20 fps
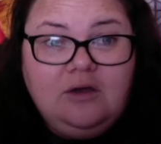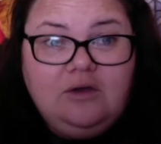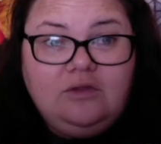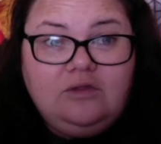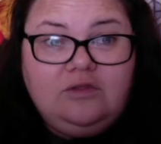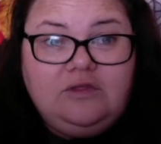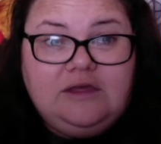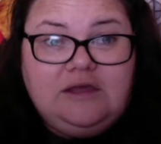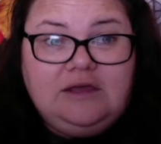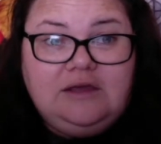
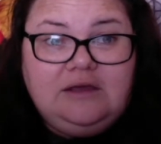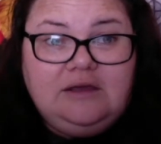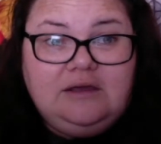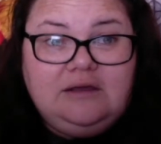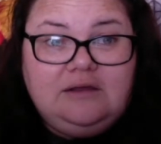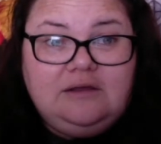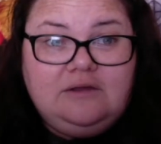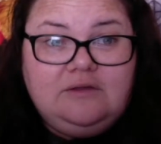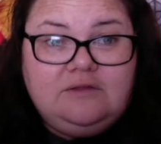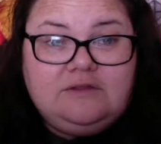
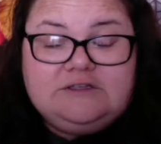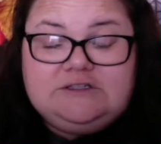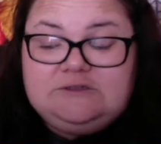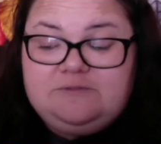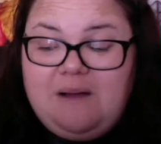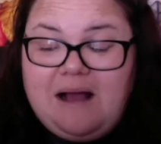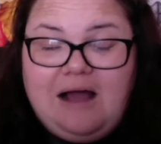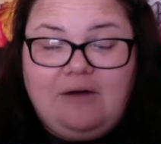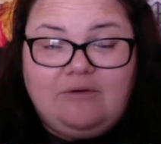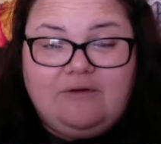the the
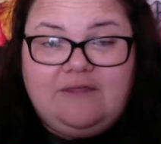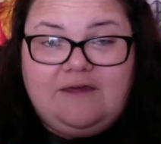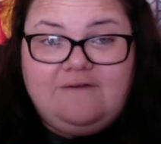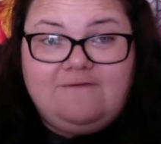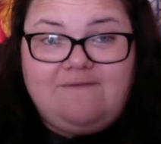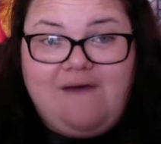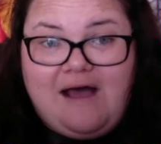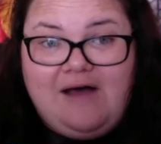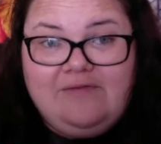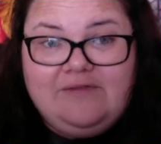spot where they
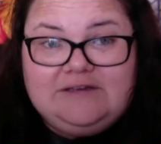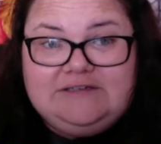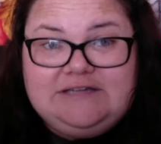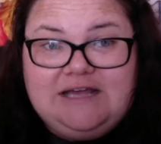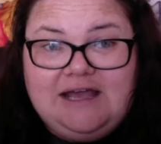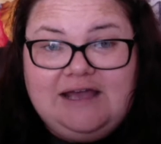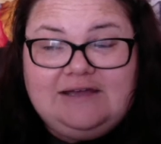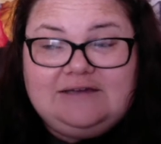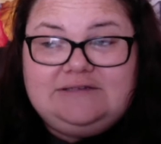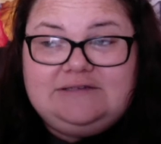found the
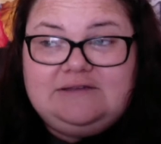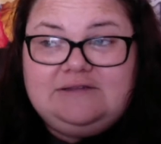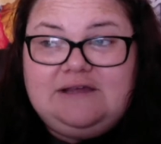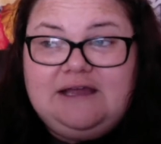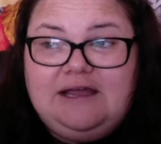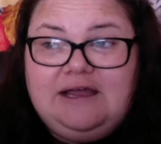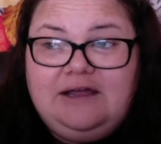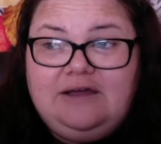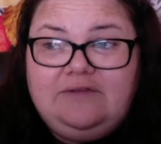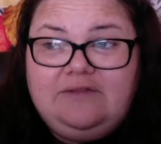tent
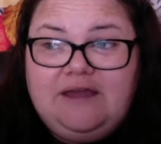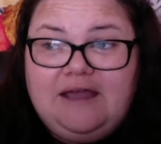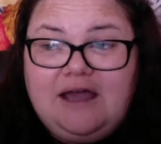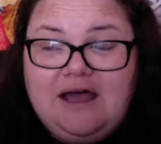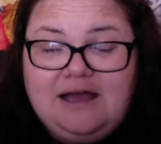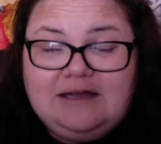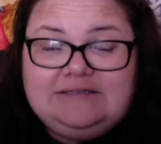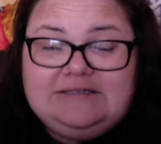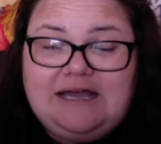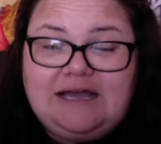they they
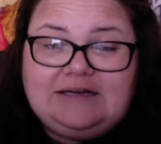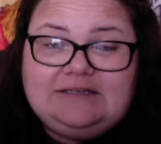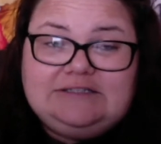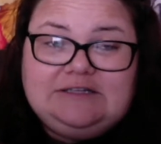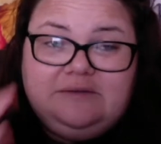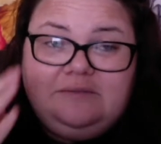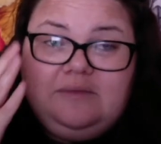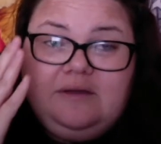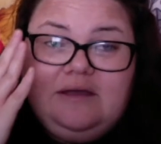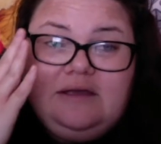contact
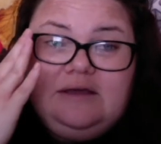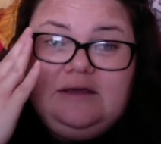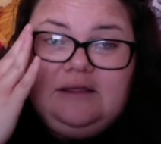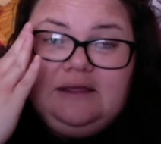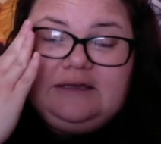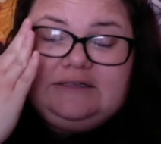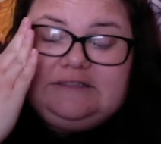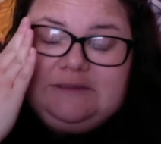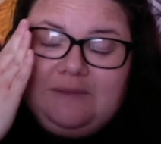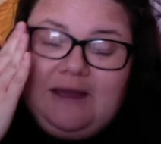some
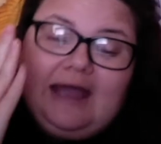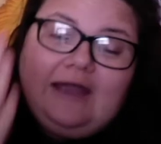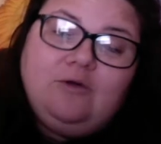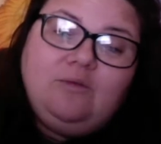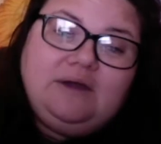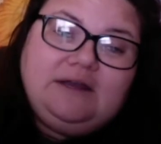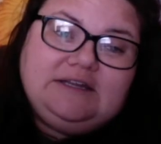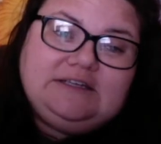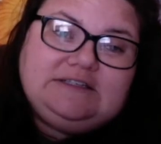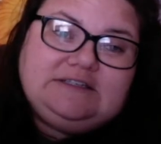like some
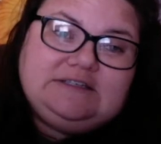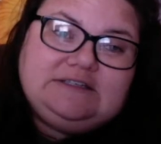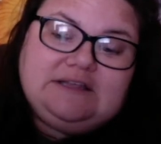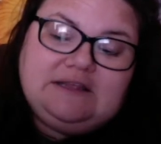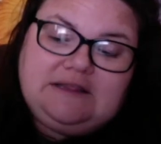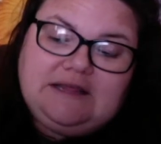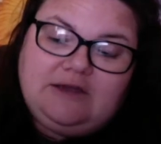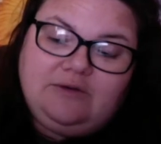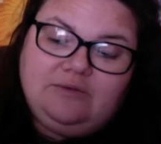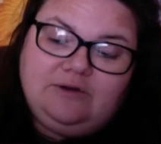eyewitnesses
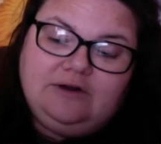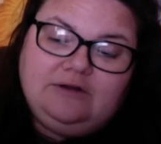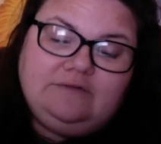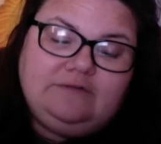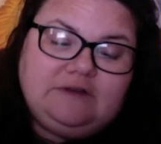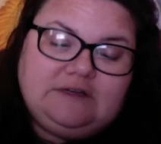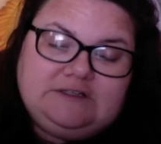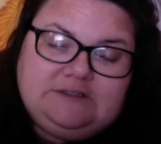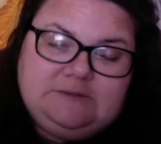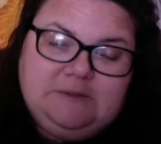that they would have
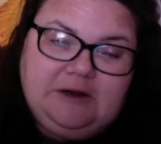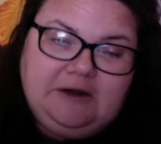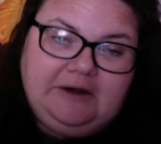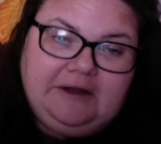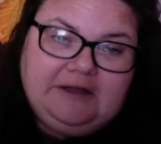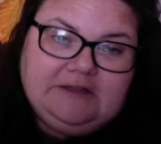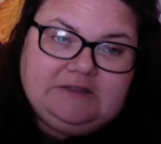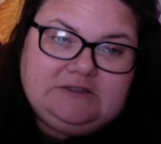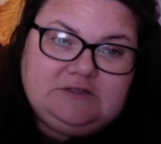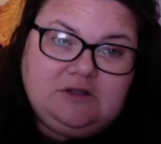
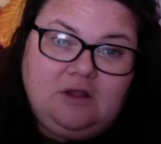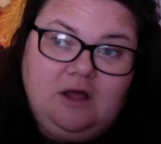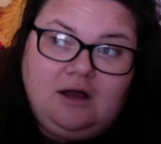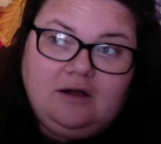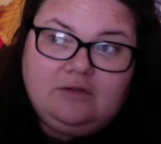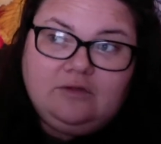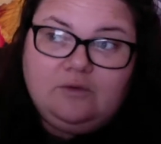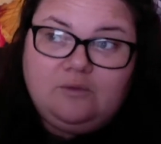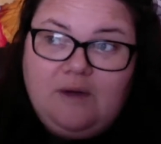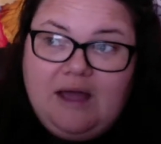experienced
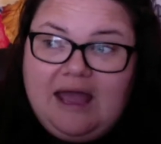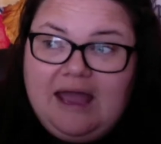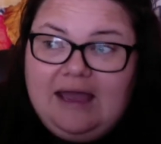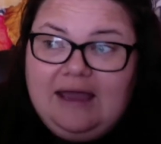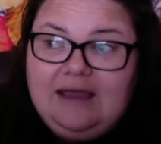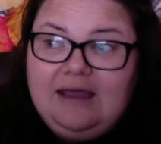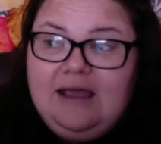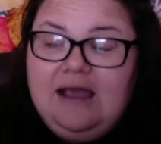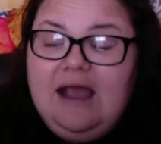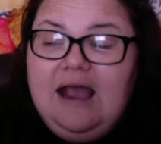along the
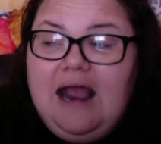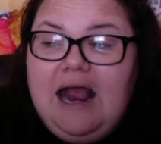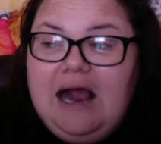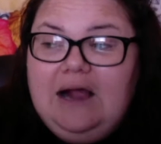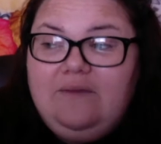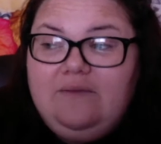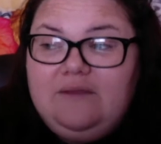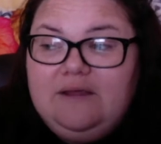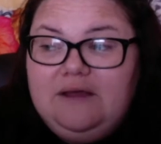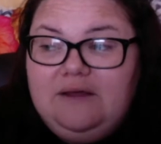way
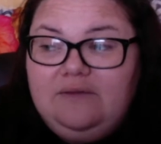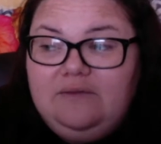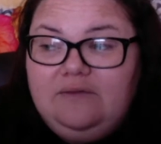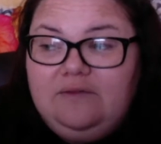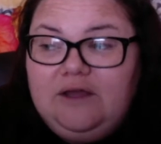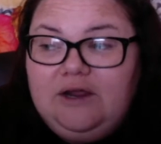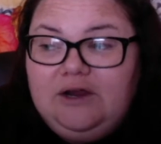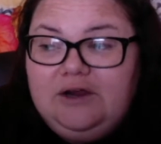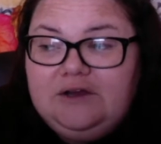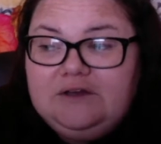and then
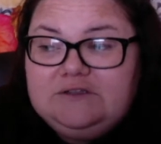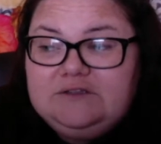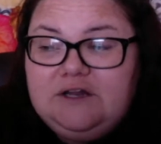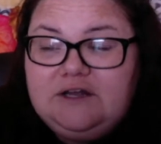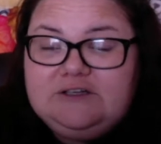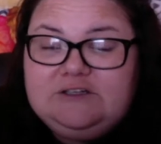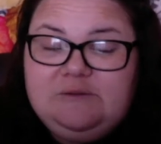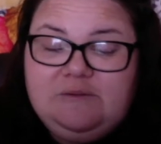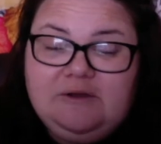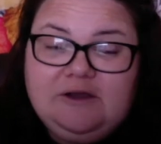there's an
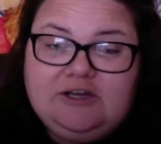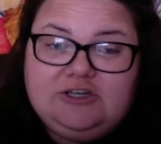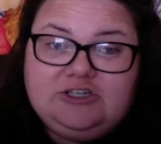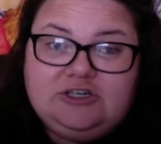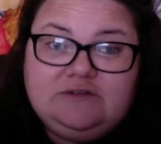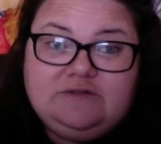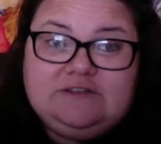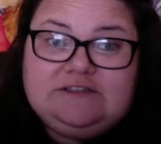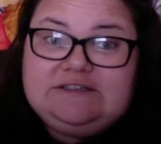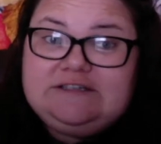exploration
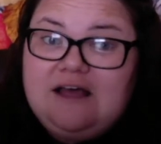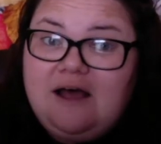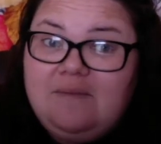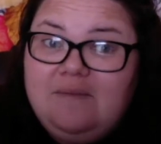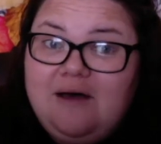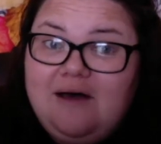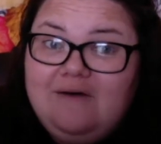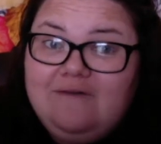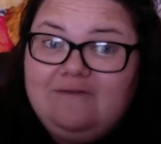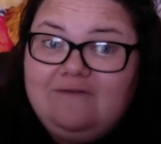of some
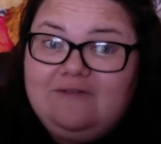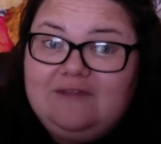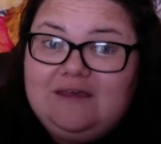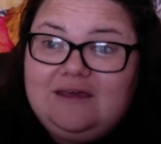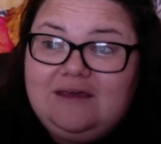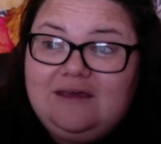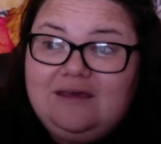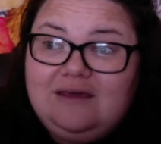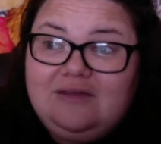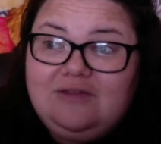of
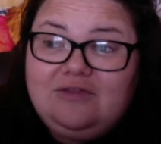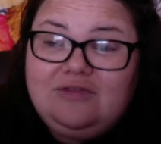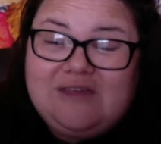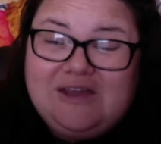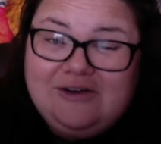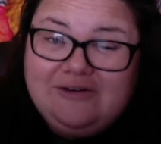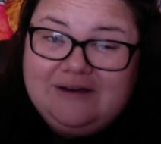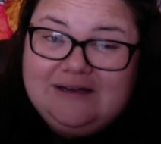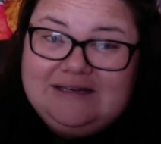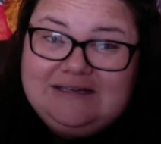the
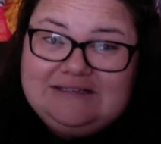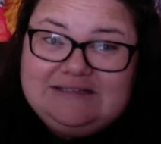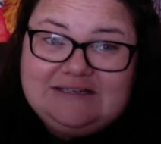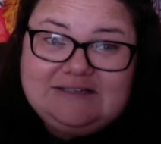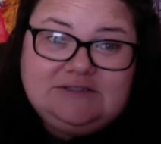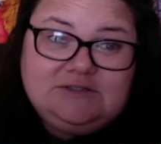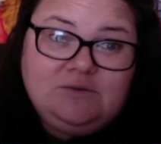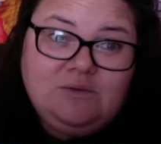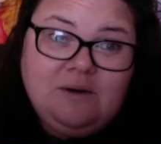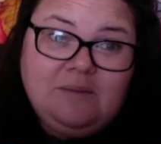theories
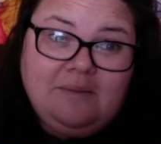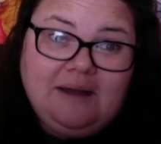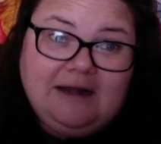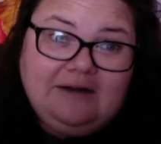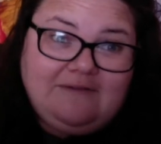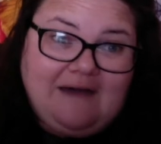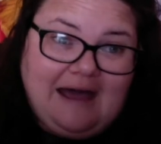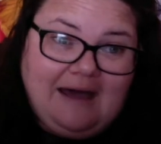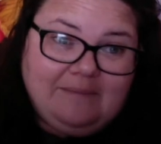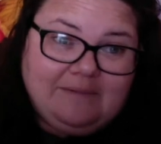as to what might
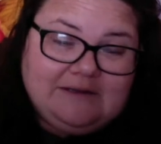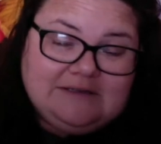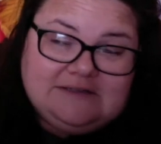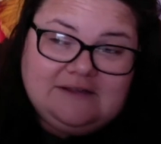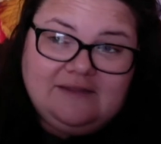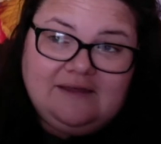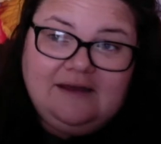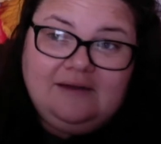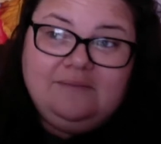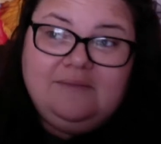have happened to
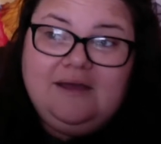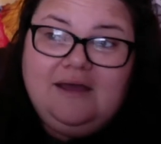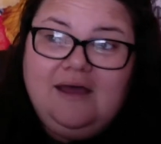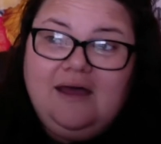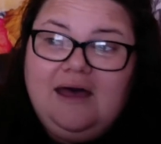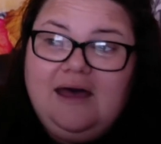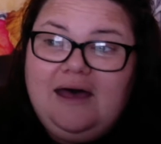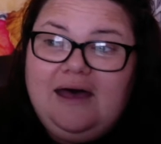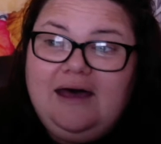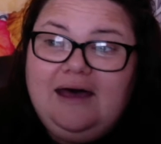them
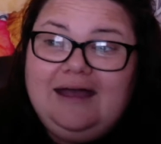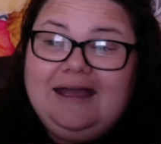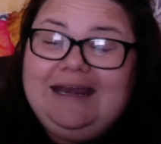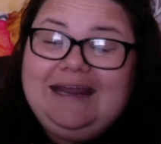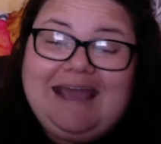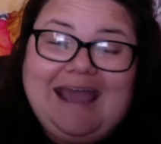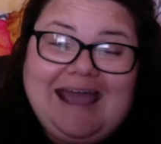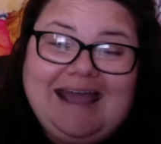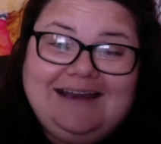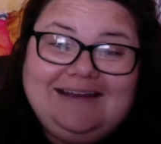uh, and
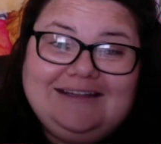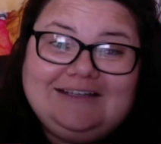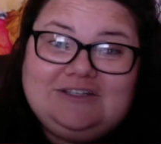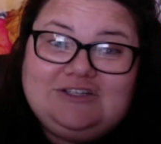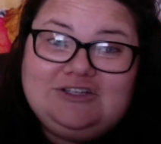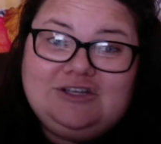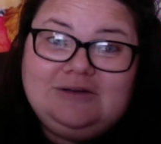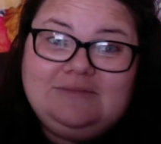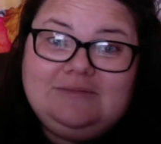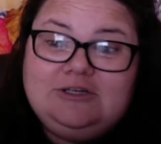again this is
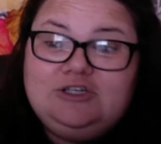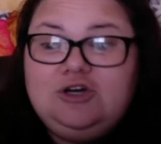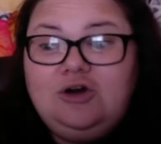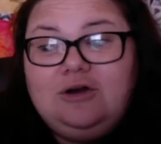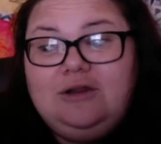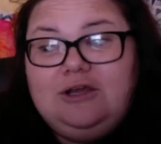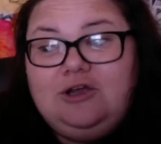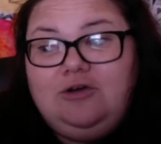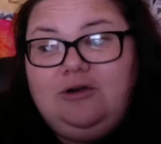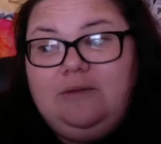going to be
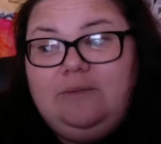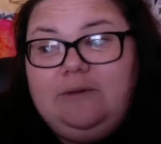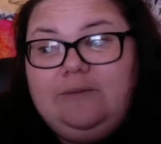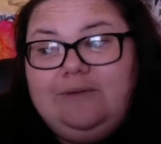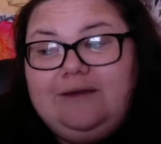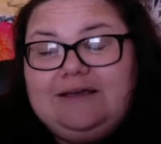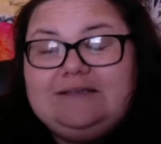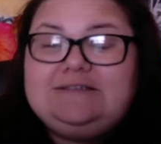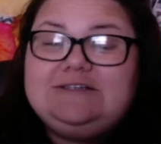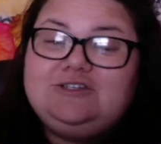totally creepy
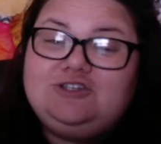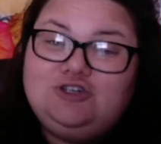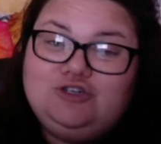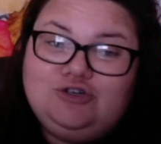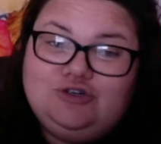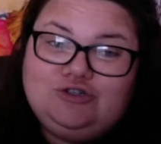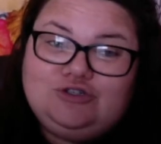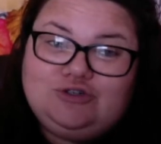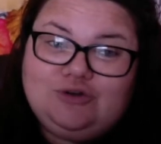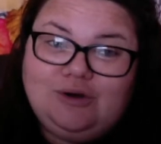because it's a
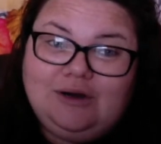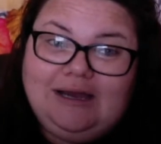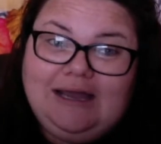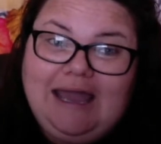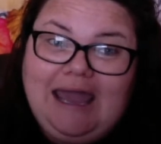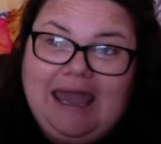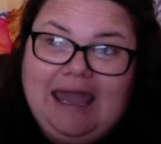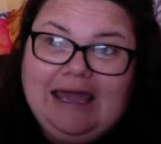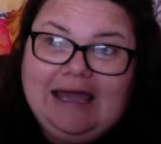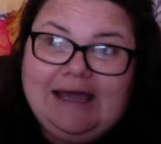true story
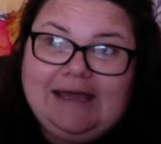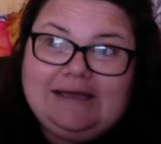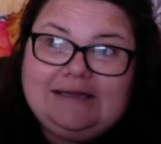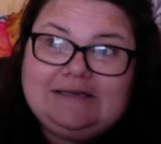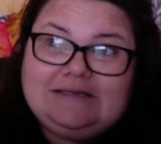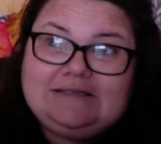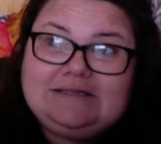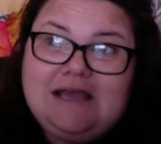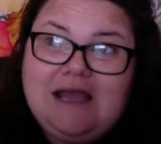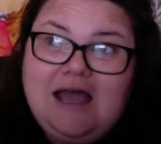
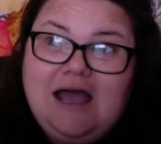and